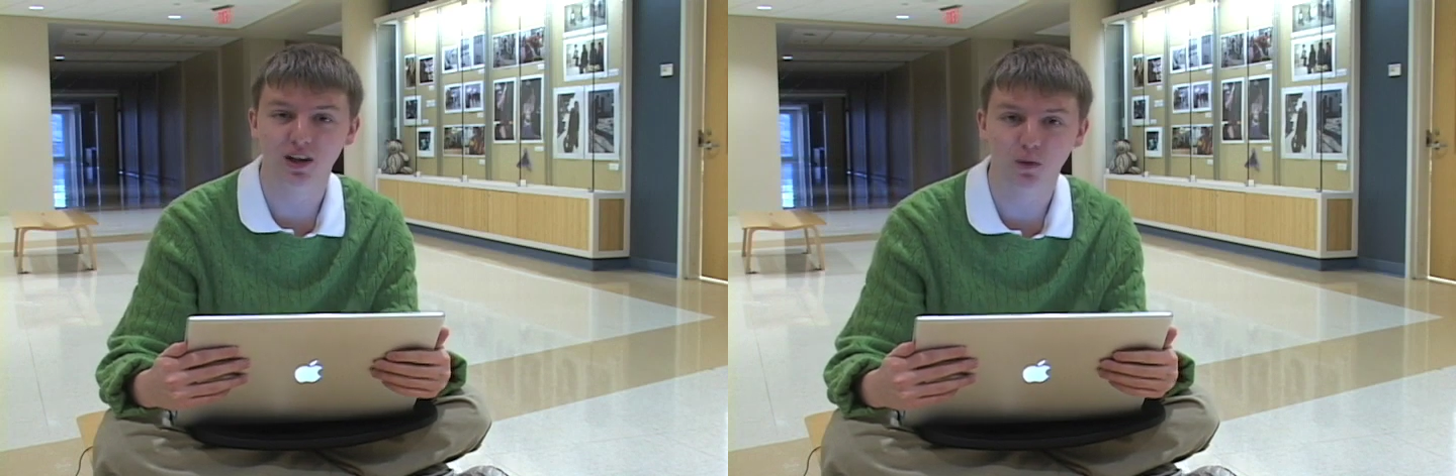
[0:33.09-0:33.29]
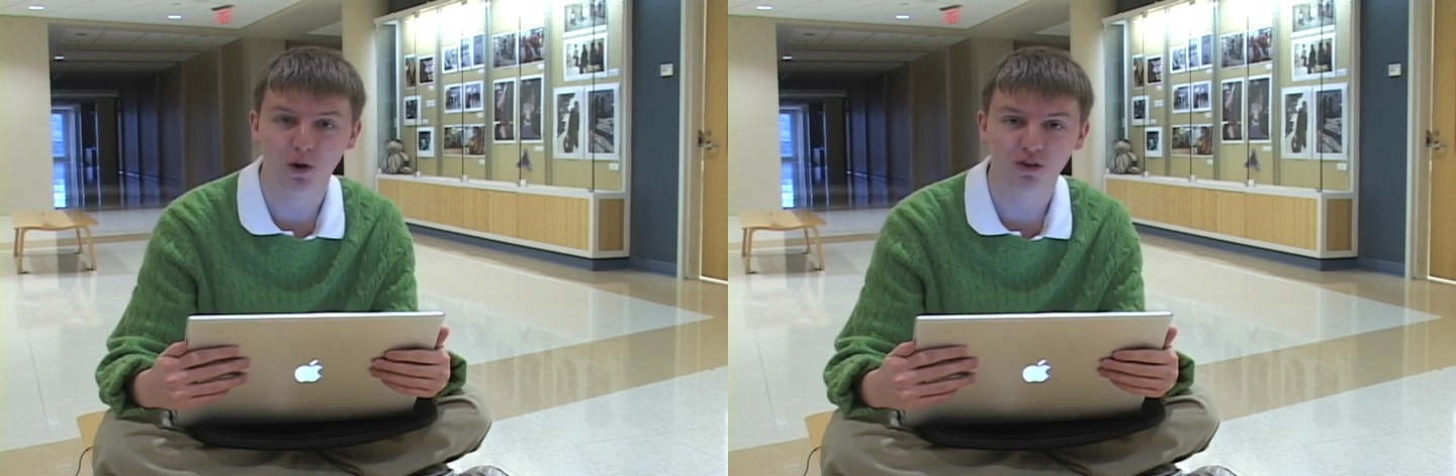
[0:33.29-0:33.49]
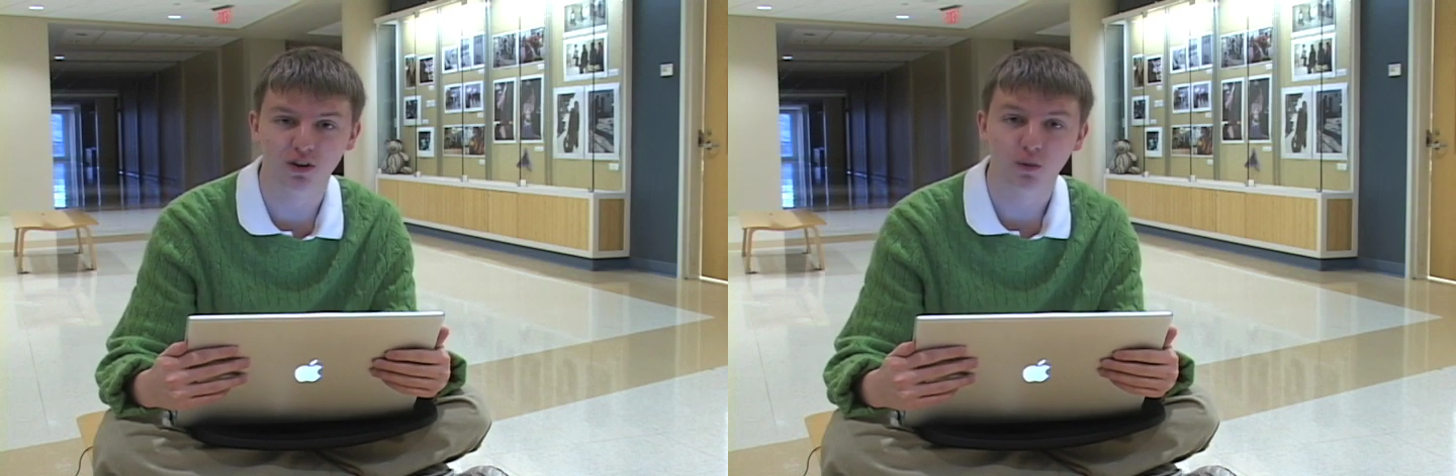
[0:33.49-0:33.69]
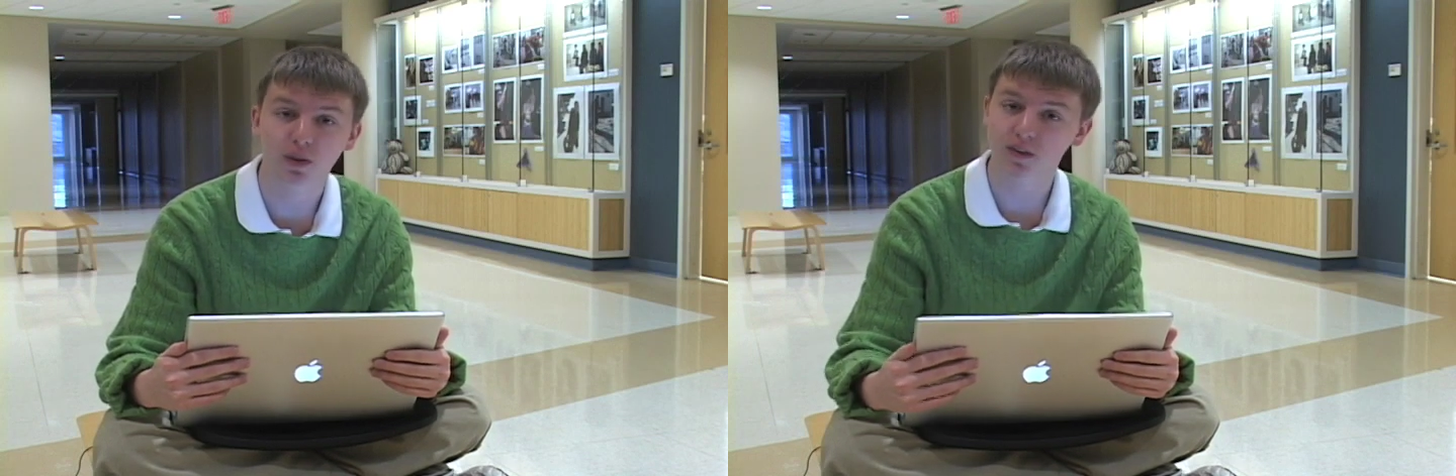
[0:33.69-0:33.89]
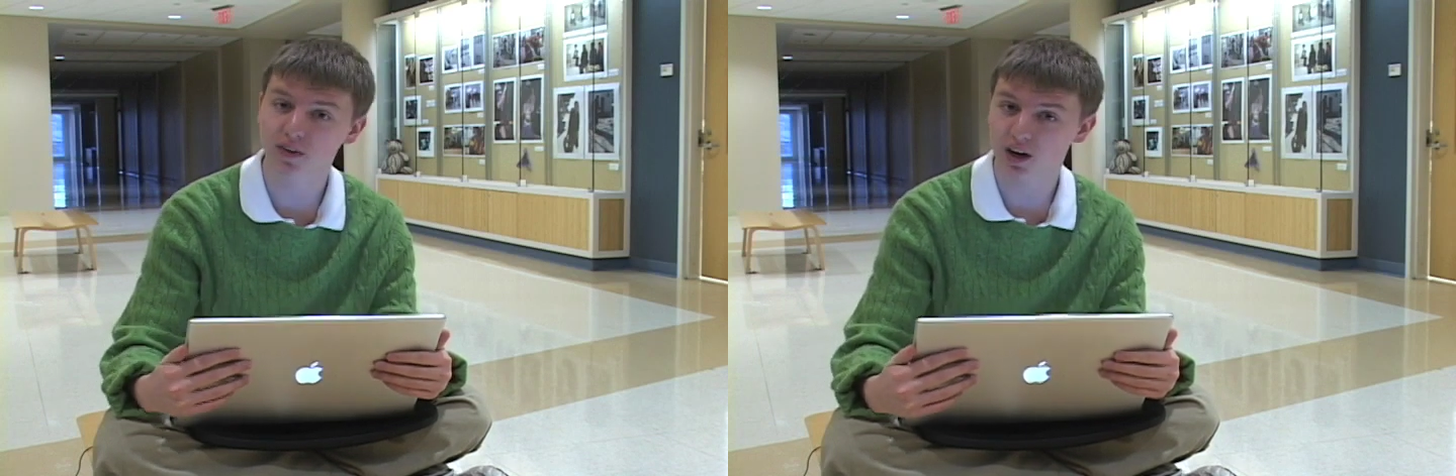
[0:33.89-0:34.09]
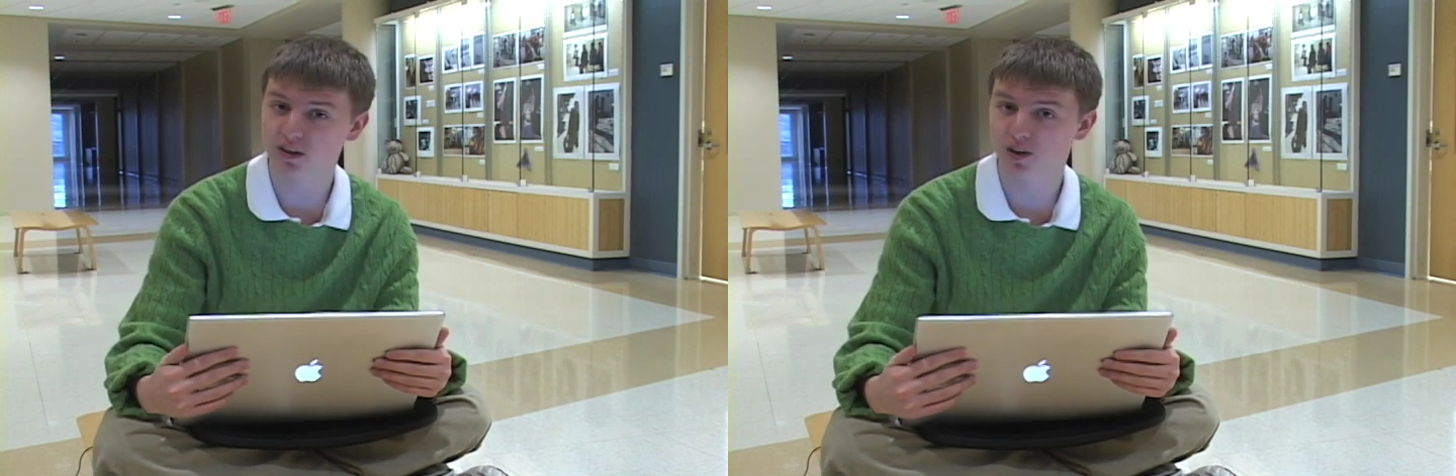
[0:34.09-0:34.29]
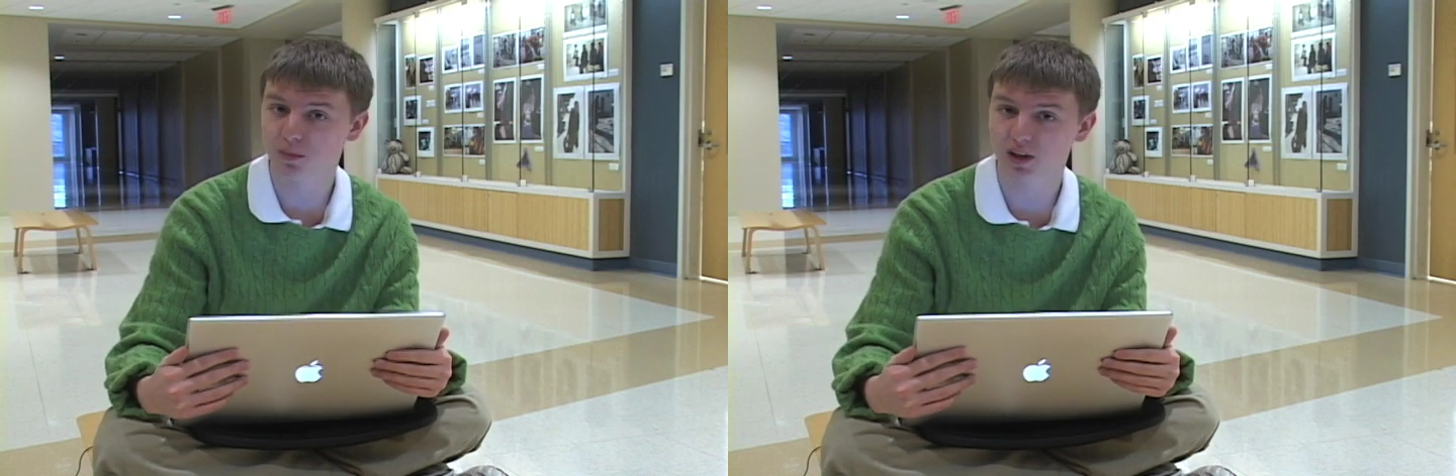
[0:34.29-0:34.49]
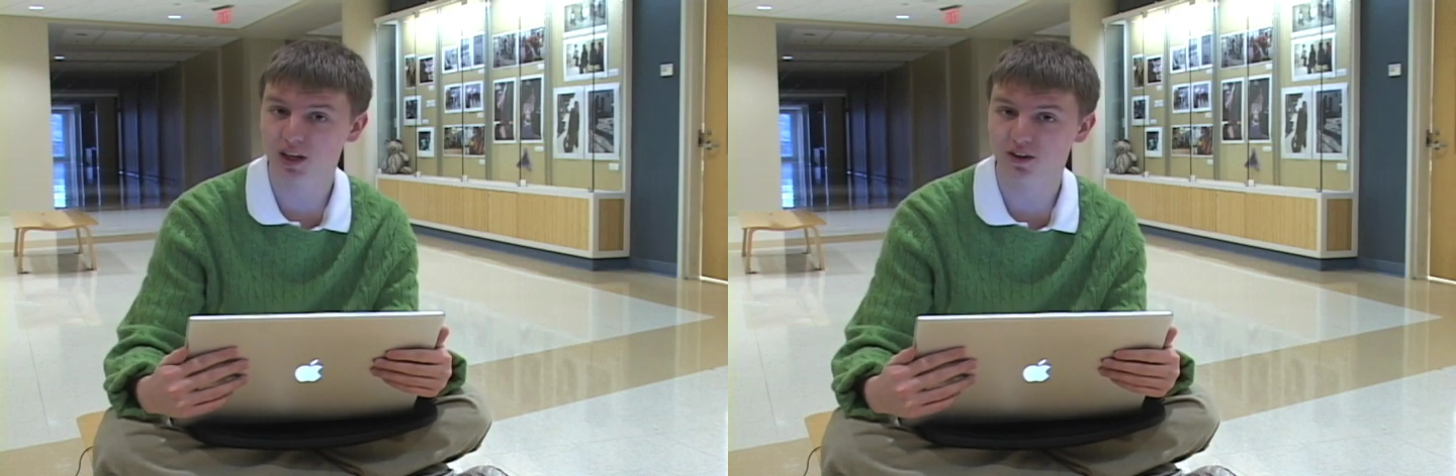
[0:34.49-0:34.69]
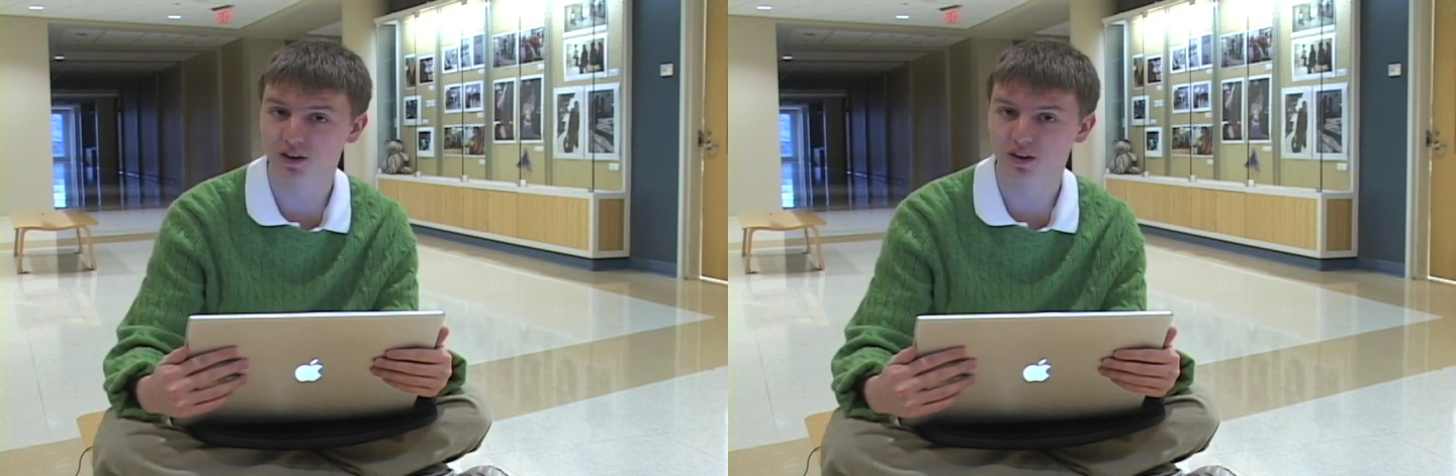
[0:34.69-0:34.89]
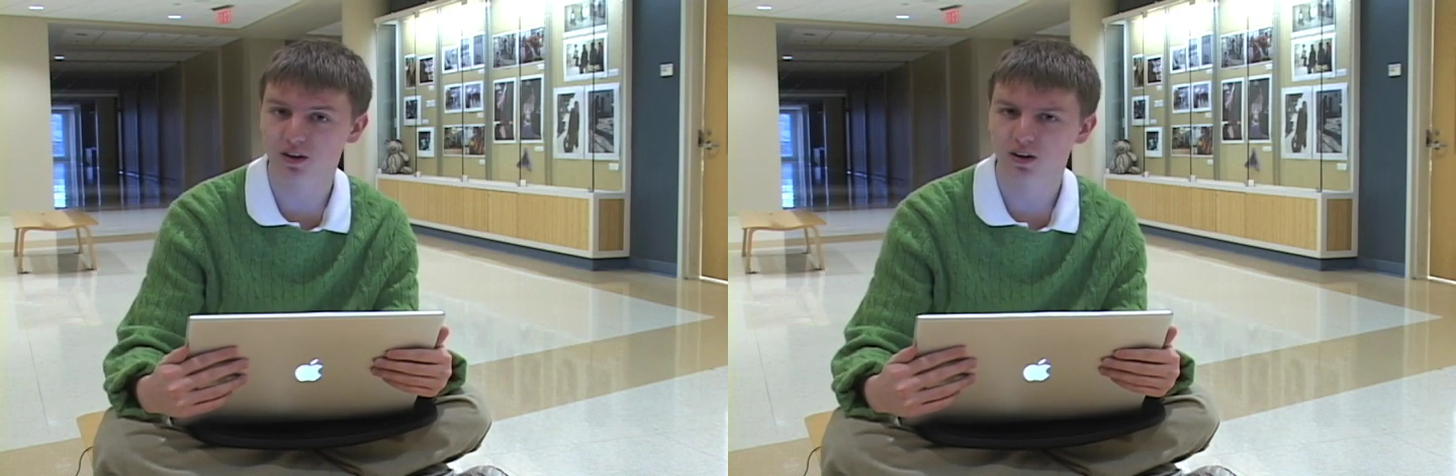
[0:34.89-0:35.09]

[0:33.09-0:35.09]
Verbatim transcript: question with a very simple answer.